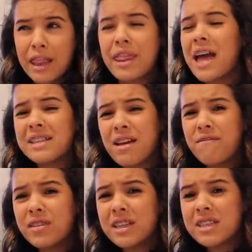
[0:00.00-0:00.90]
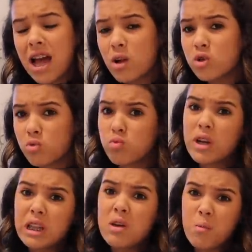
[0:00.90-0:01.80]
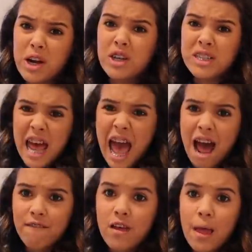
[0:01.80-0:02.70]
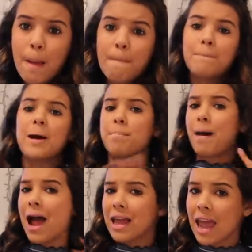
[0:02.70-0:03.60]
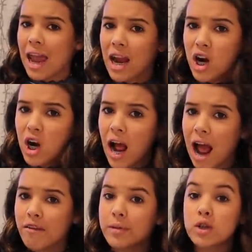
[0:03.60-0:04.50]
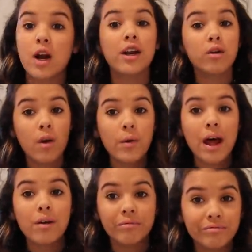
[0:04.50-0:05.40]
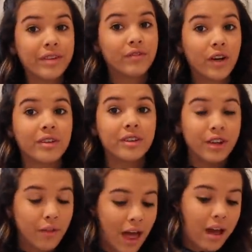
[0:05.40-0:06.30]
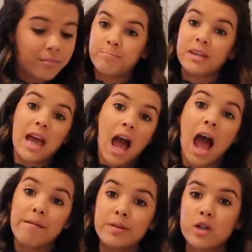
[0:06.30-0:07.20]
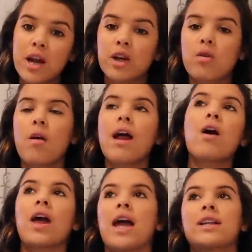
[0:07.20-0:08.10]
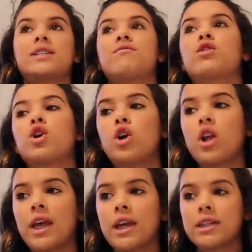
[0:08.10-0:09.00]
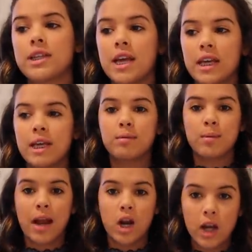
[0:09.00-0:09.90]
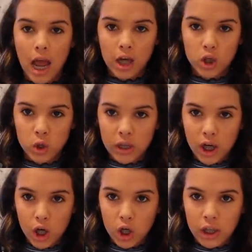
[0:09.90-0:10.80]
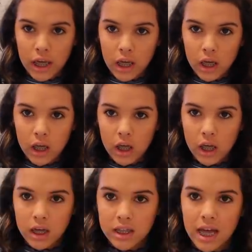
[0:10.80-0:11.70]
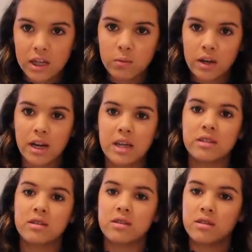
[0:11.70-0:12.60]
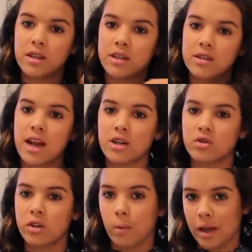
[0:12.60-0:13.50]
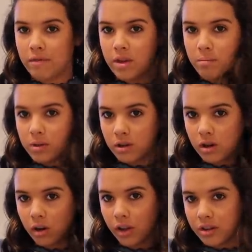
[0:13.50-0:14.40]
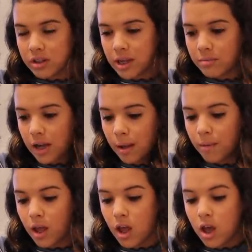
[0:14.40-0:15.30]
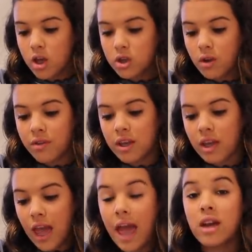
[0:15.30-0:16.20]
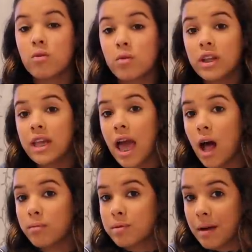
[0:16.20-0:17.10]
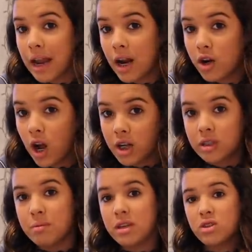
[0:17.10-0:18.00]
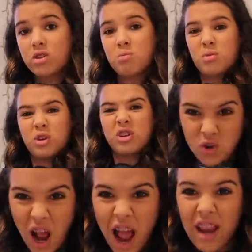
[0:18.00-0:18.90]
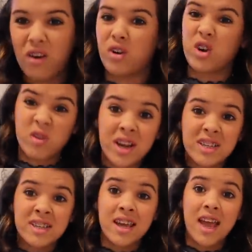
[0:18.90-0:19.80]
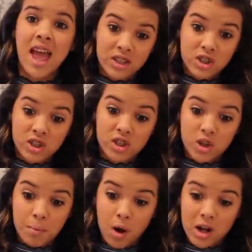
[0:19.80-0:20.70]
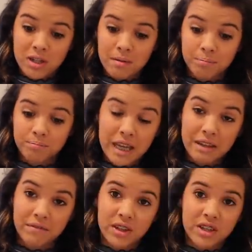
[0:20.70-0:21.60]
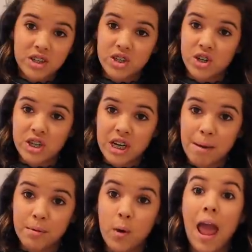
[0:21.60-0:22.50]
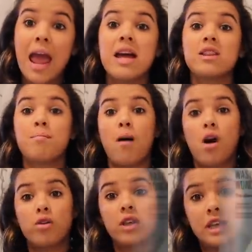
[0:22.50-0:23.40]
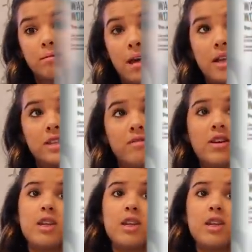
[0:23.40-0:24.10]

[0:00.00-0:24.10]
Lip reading: That definitely sounds really weird to have, but my hair, I've been trying to grow it out, if y'all didn't know that. But yeah, I've been trying to grow it out, and Diva Curl, it keeps my hair naturally curly, because that's what it is naturally wavy, but curly at the same time. So I think, and it really helps my hair not to be super dry or greasy. It's just a super awesome thing of conditioner and shampoo. And the bottle is massive.